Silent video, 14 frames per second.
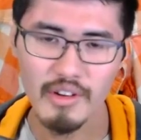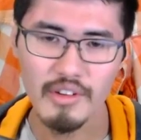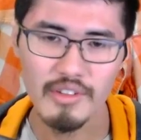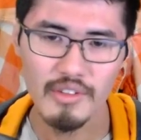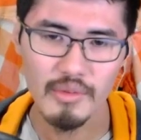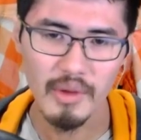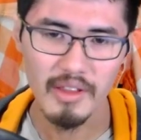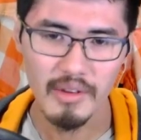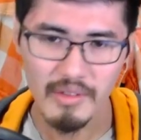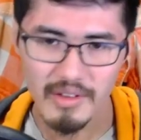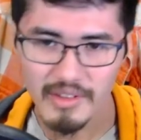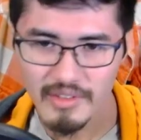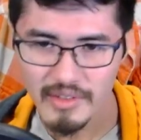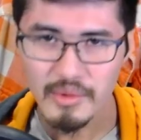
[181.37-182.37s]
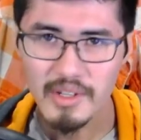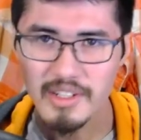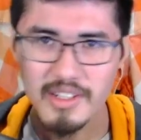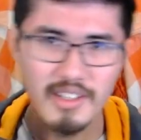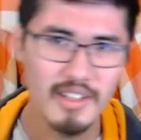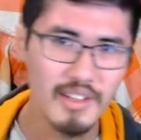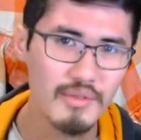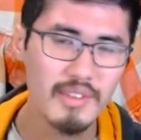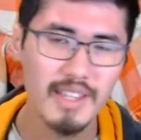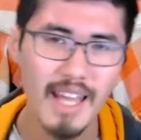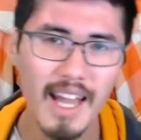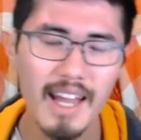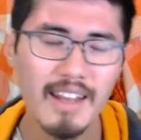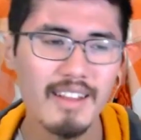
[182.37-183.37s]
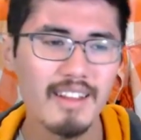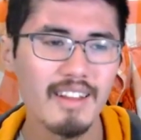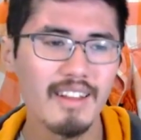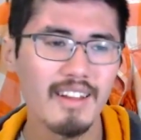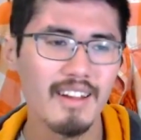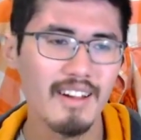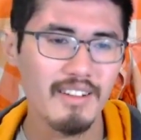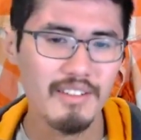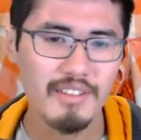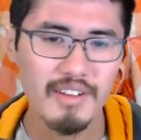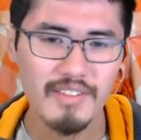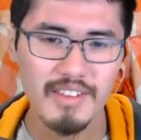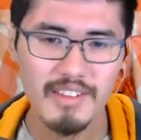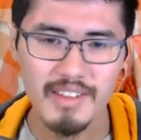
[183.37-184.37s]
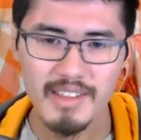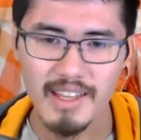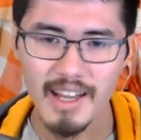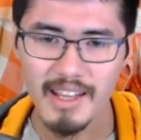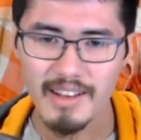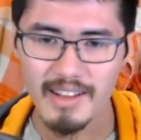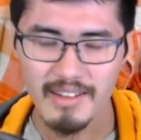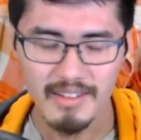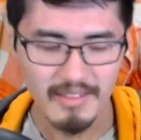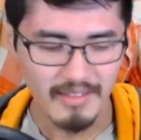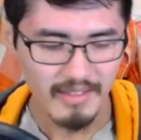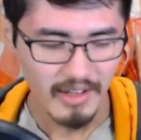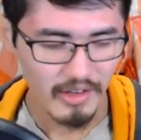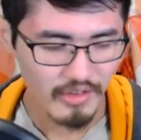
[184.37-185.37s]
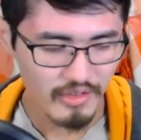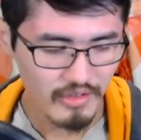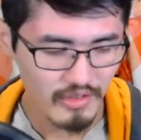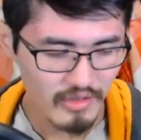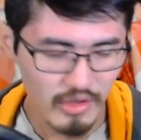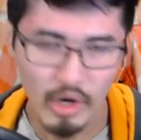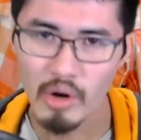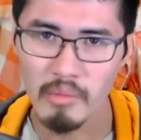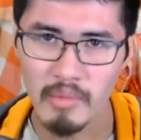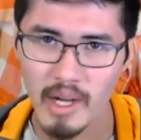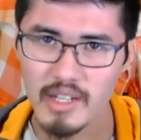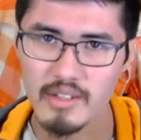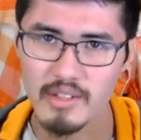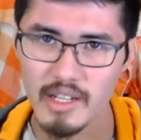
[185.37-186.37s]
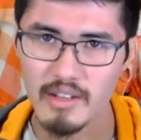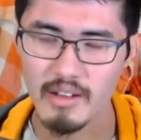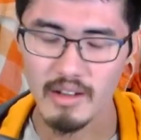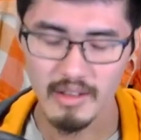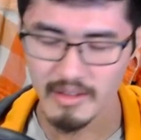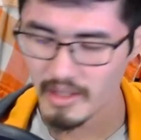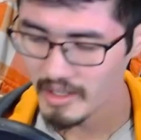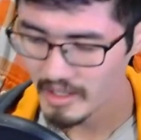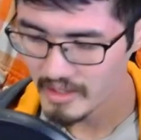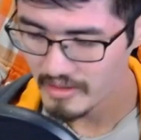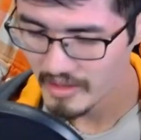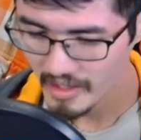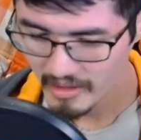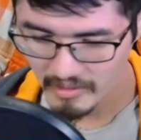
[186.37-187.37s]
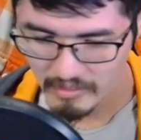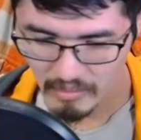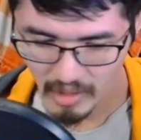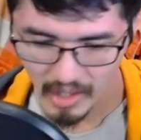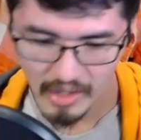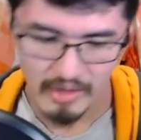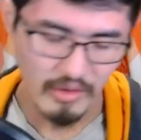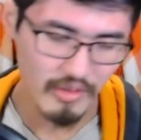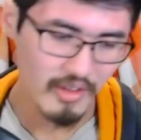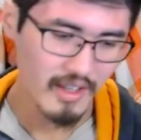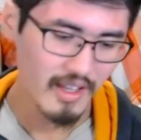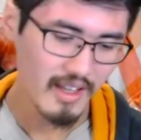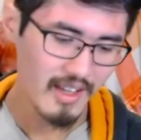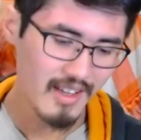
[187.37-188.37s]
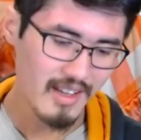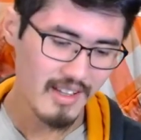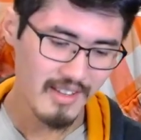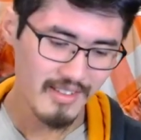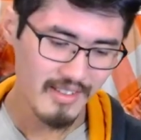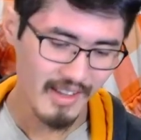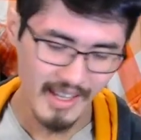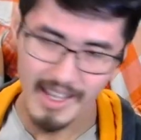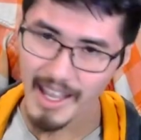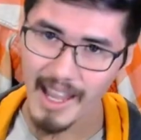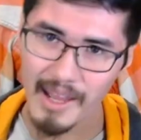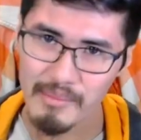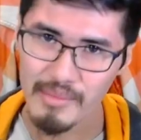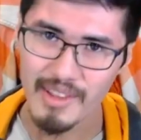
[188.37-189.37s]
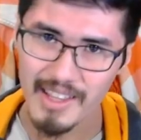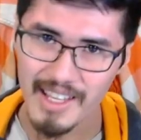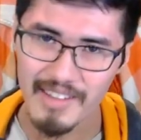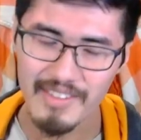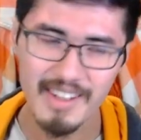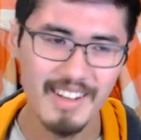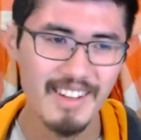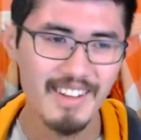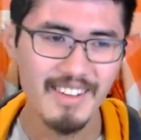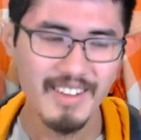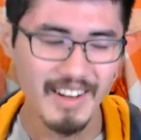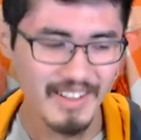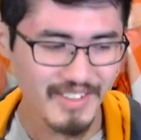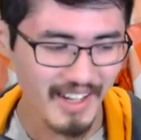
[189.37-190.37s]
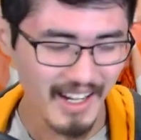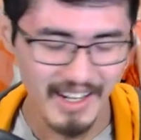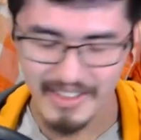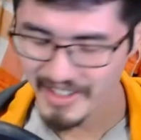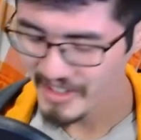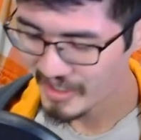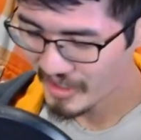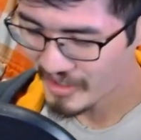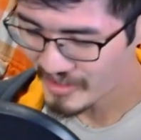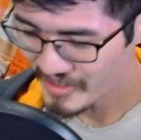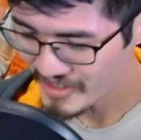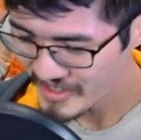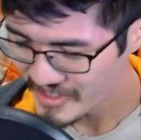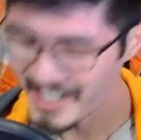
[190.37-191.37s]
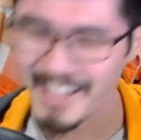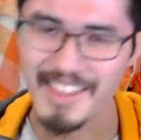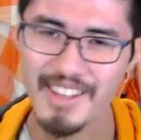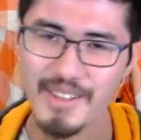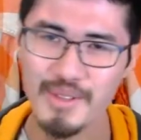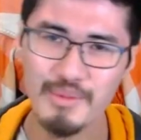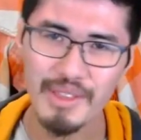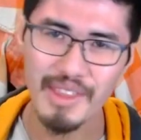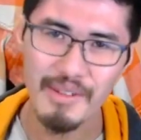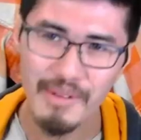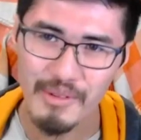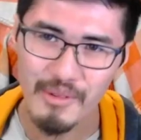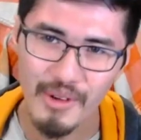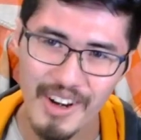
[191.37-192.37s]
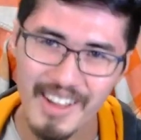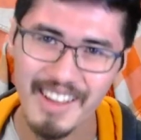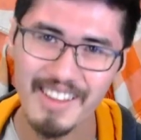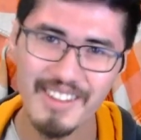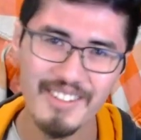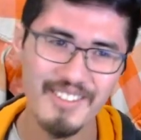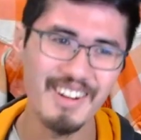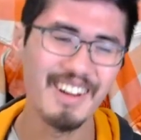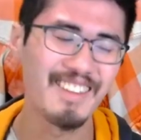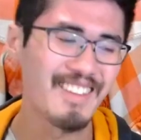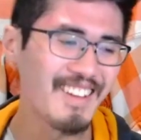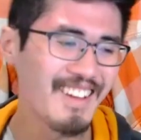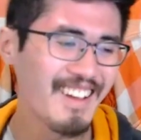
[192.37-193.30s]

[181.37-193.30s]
artist as well. I want to see what she does with that. I would love to see that. And there's so much detail in their models. I can't believe it. When I saw it, I was like, oh shit, this is what they've been working towards.